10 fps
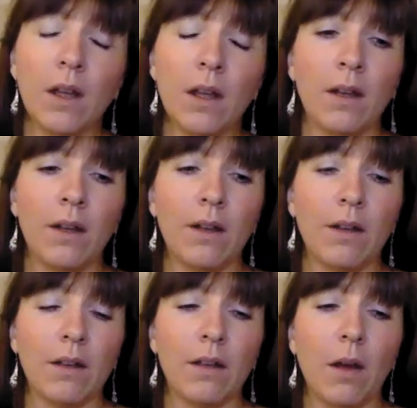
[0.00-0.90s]

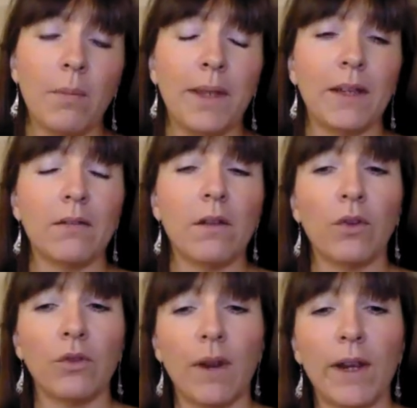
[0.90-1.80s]
coming
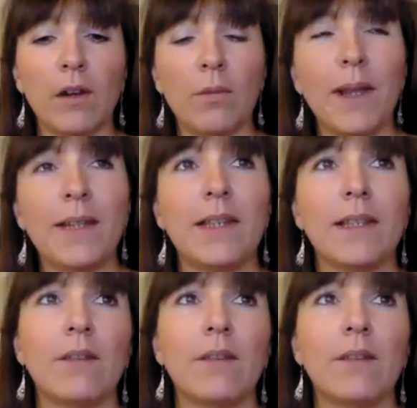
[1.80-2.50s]
on a regular basis,